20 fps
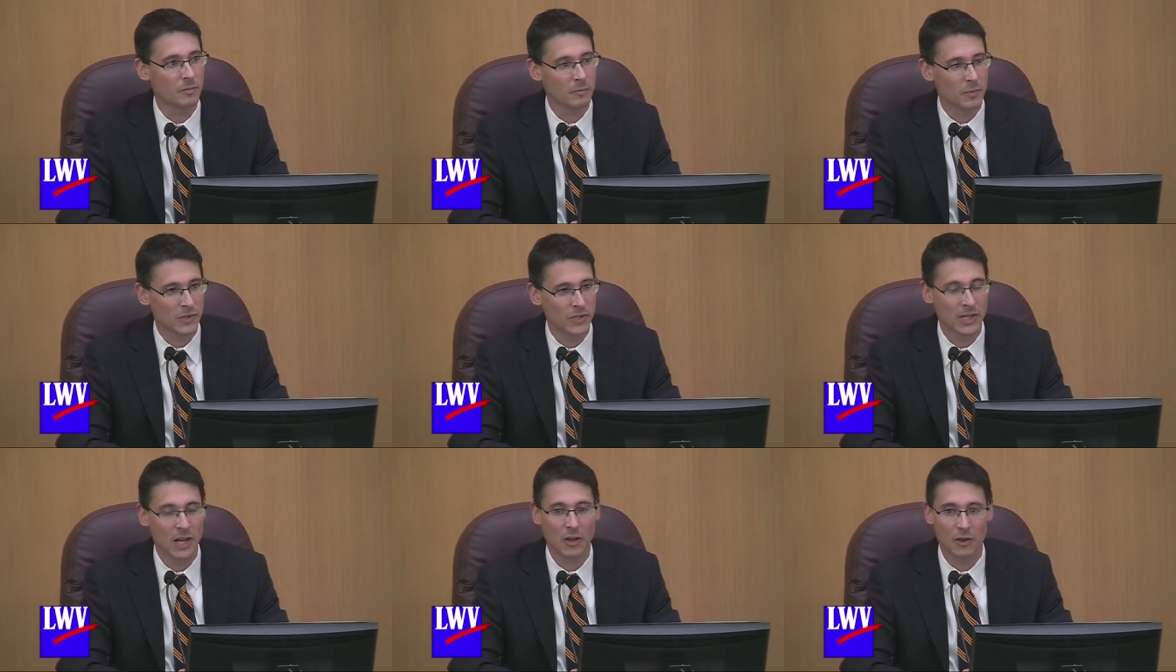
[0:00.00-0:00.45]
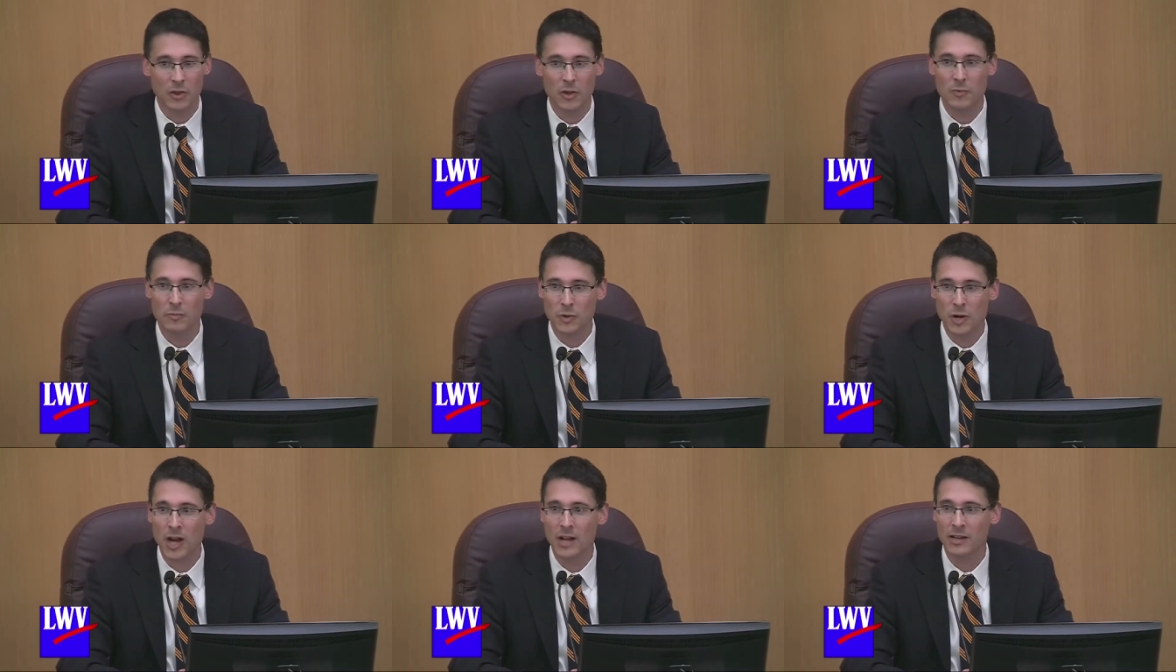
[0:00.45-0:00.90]
sell
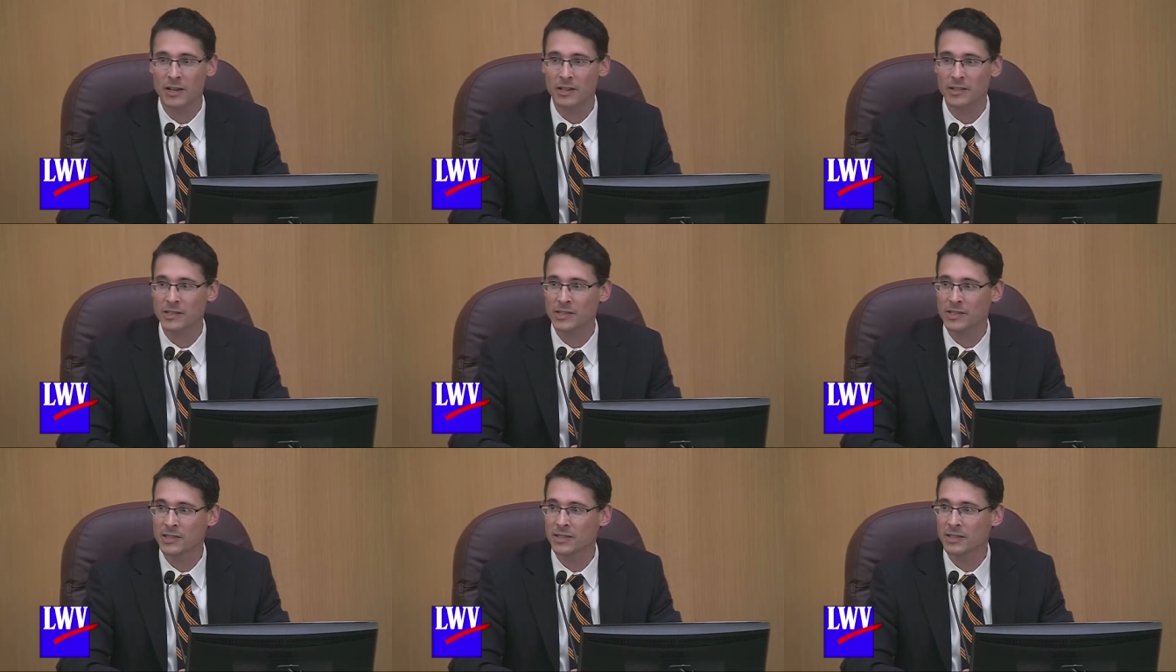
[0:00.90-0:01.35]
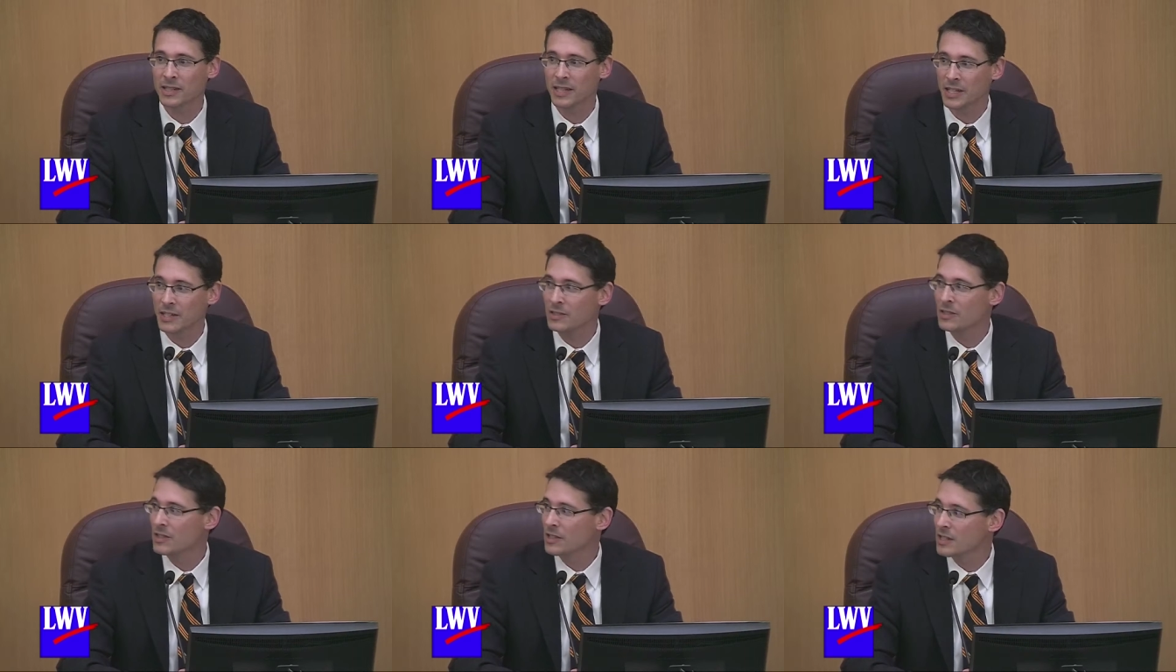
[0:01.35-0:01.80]
their products
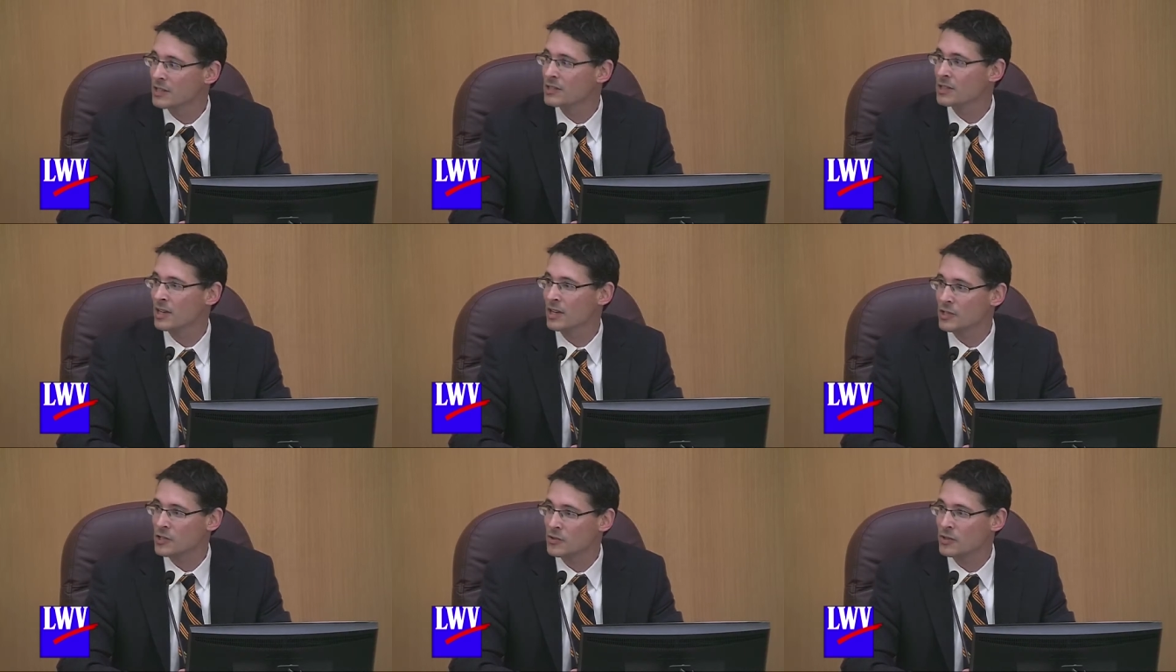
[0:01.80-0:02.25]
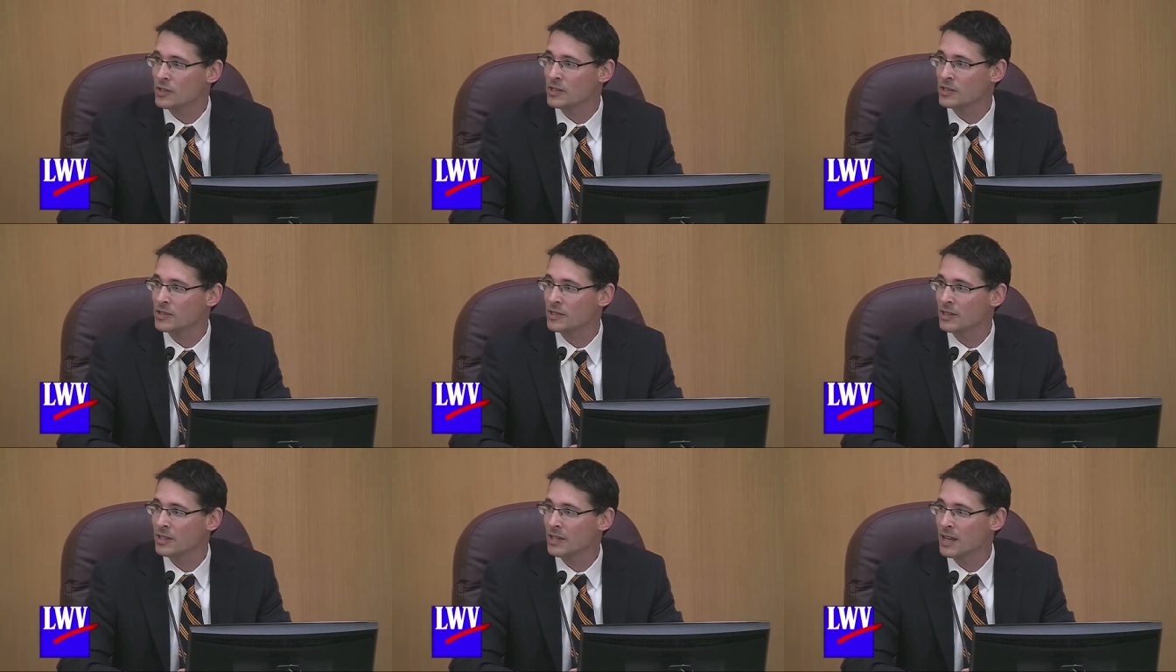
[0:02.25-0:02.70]
into these
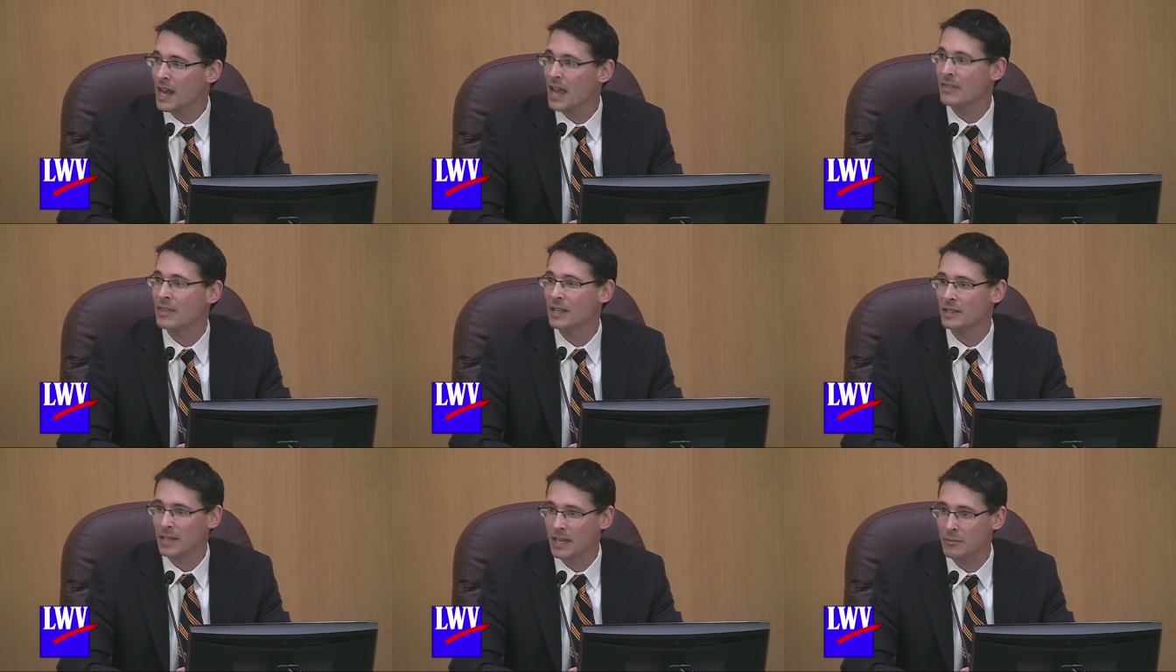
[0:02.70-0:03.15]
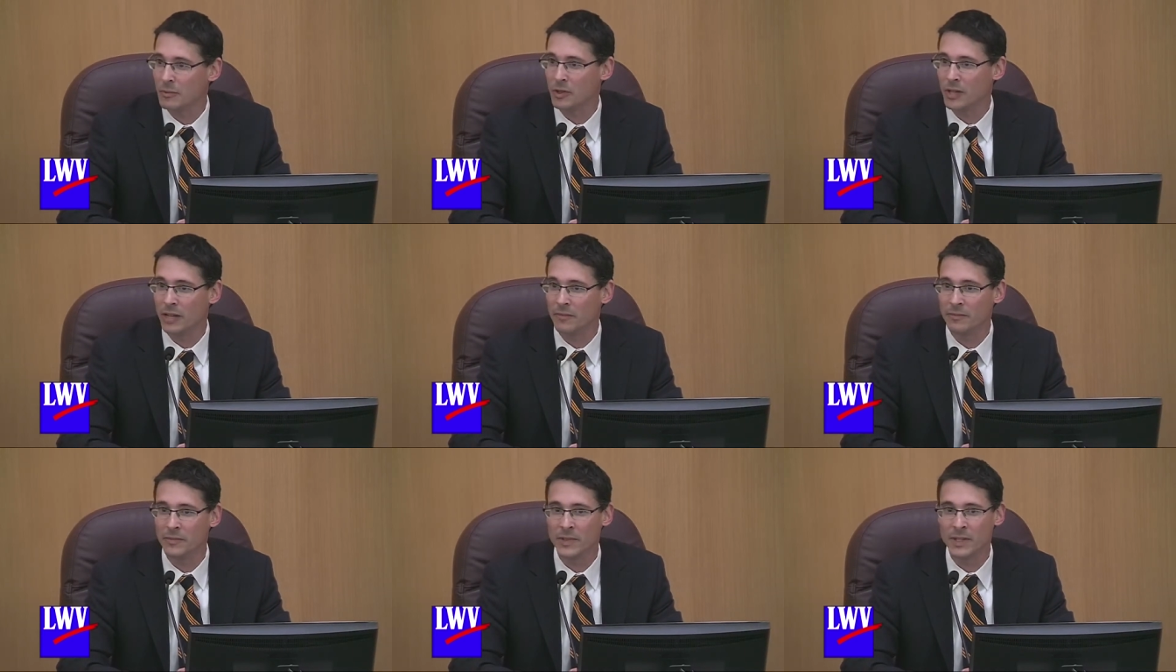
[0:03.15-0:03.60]
countries and they label
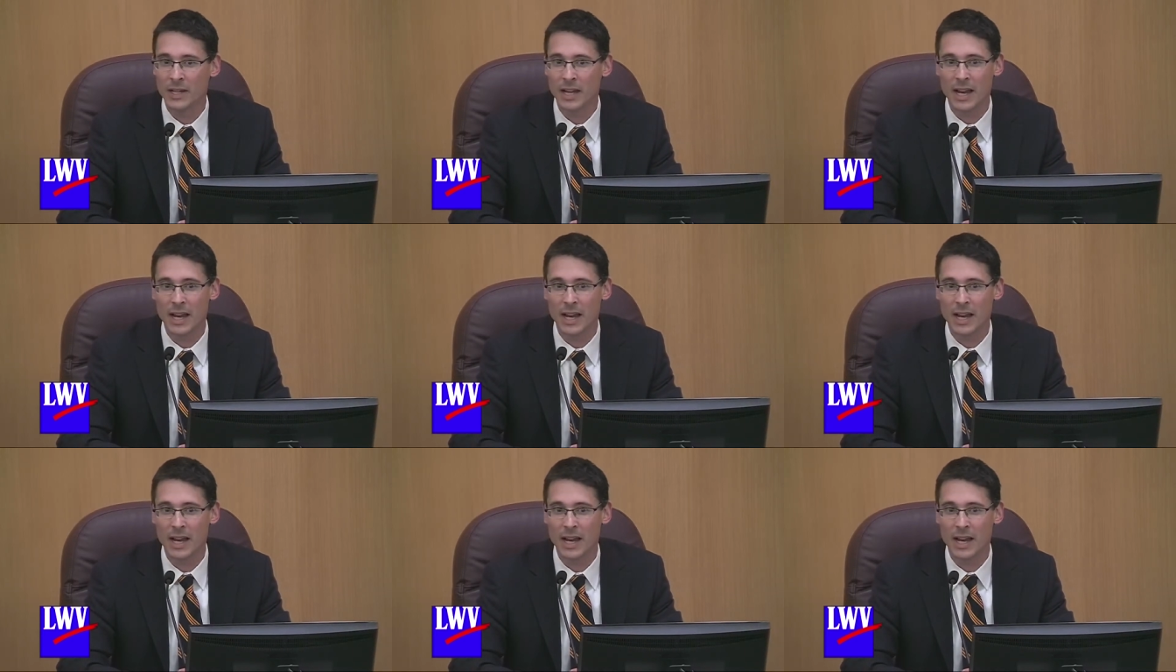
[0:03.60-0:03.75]
them.